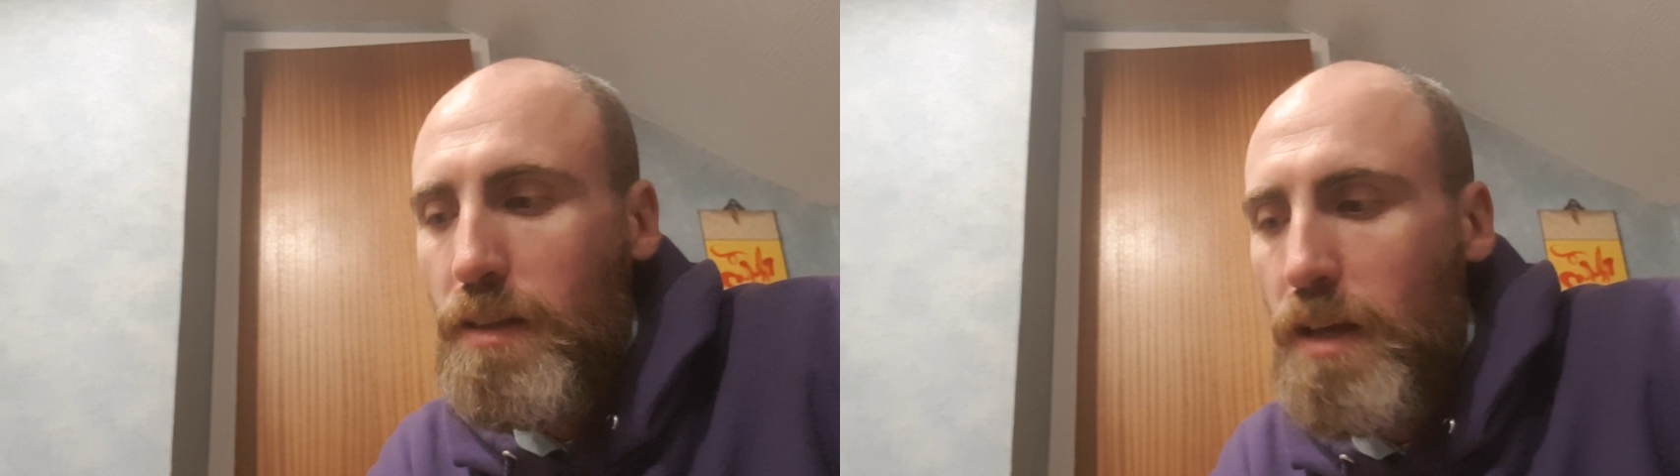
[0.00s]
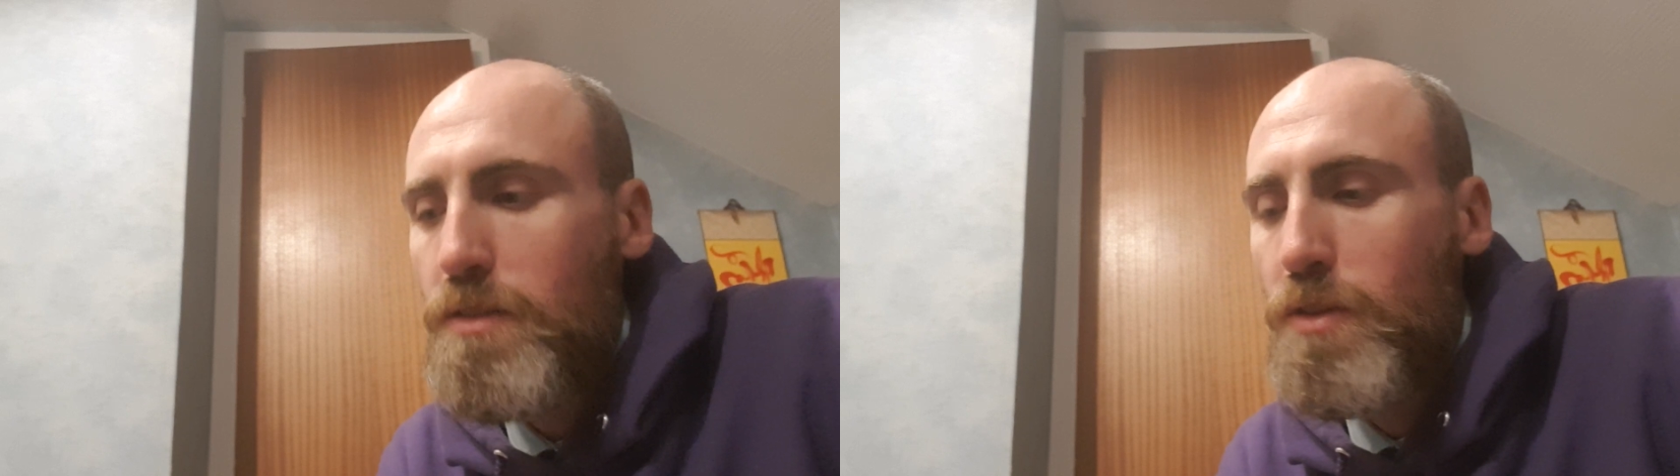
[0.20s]

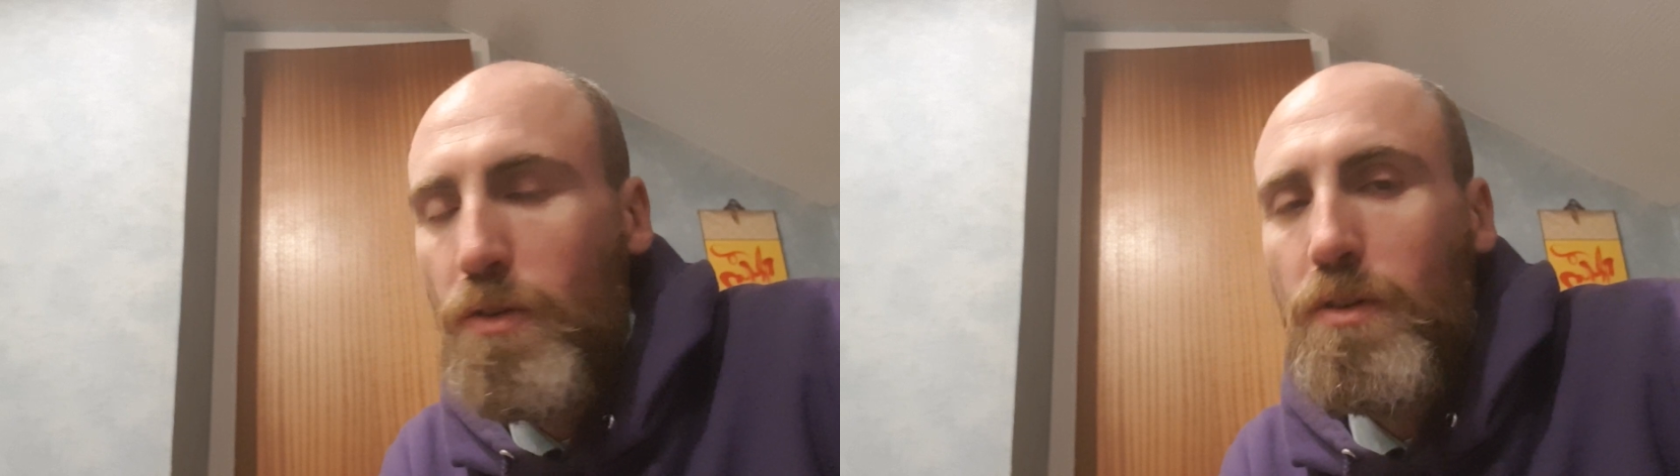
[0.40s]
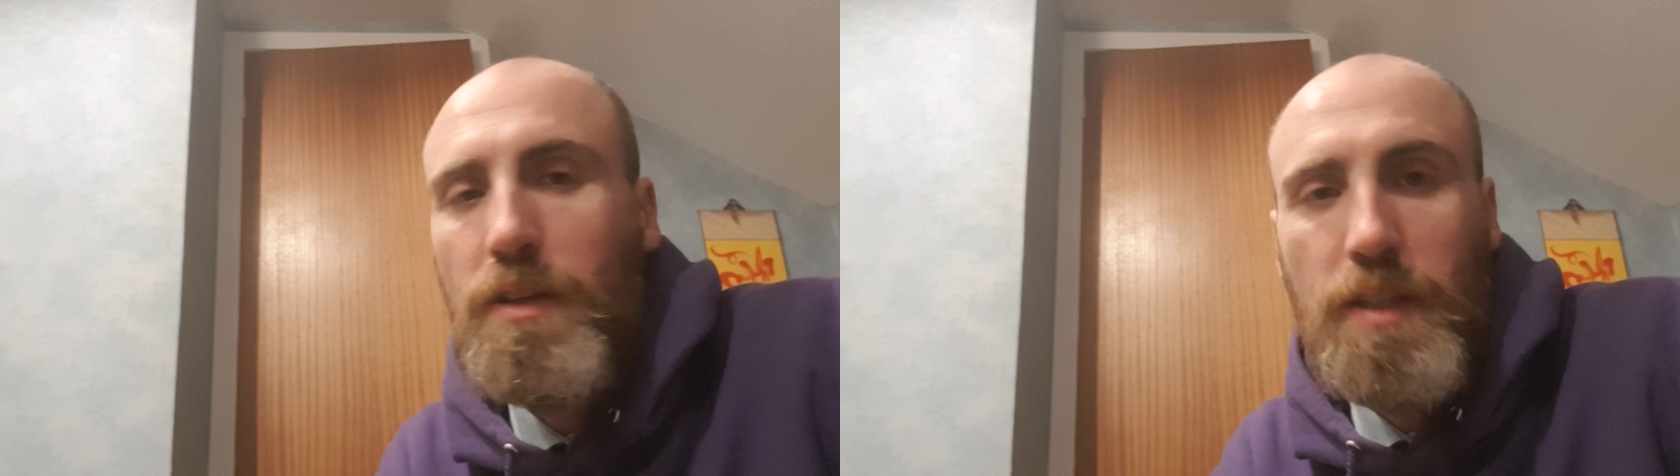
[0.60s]
That's
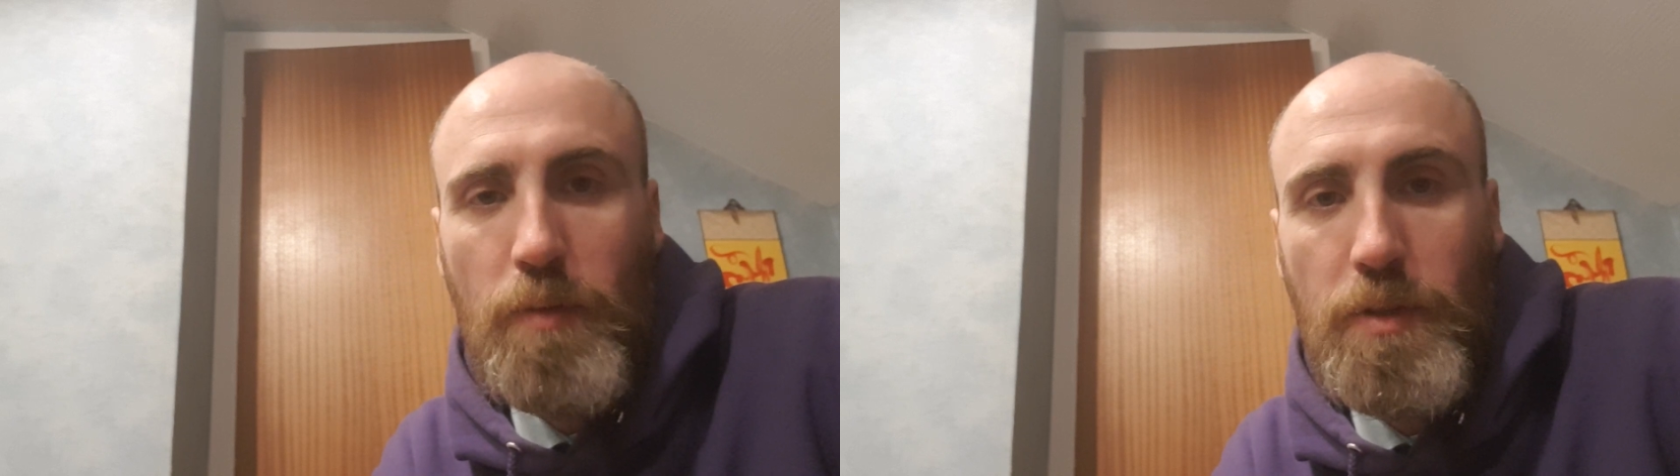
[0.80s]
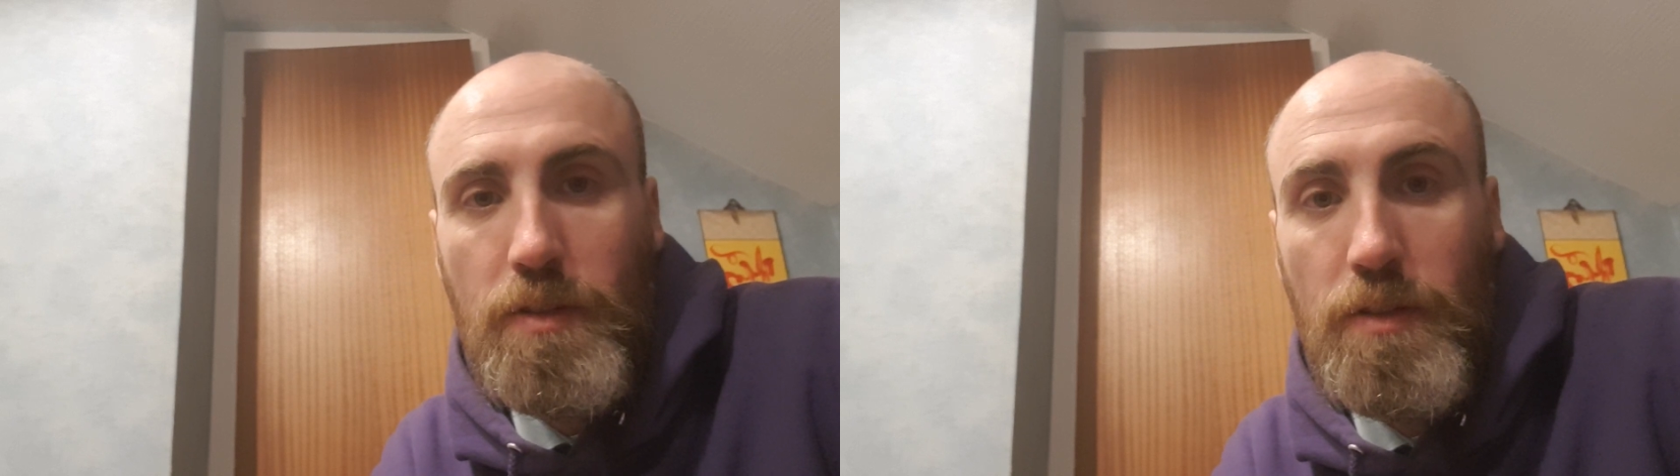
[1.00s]
totally
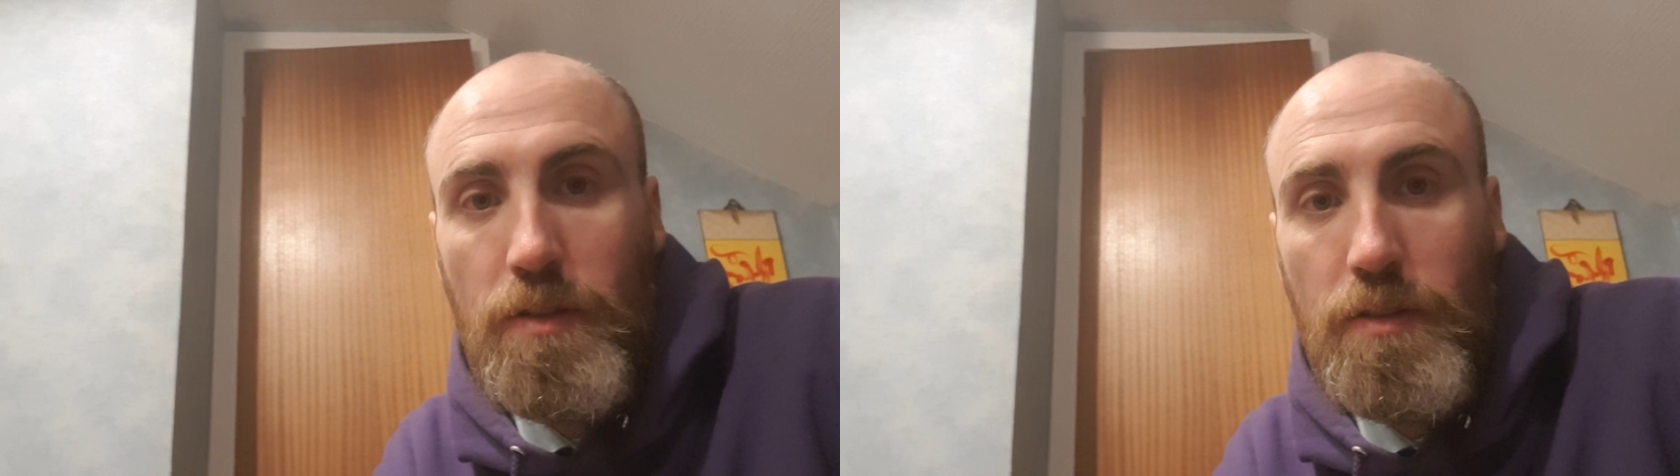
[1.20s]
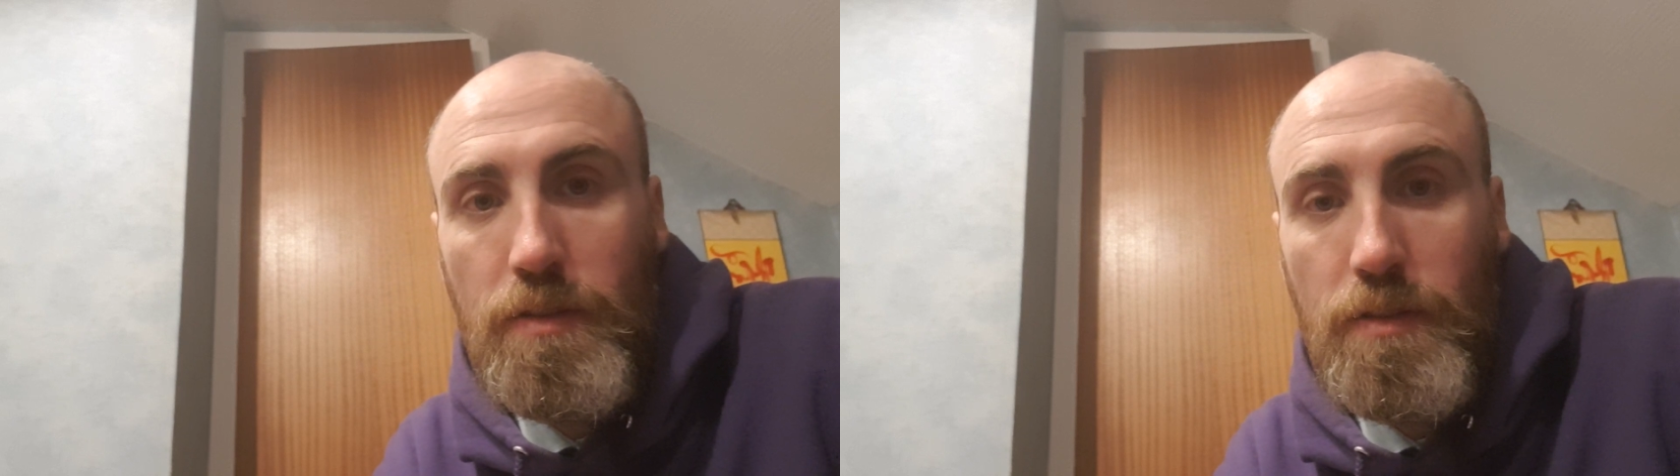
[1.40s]
typical,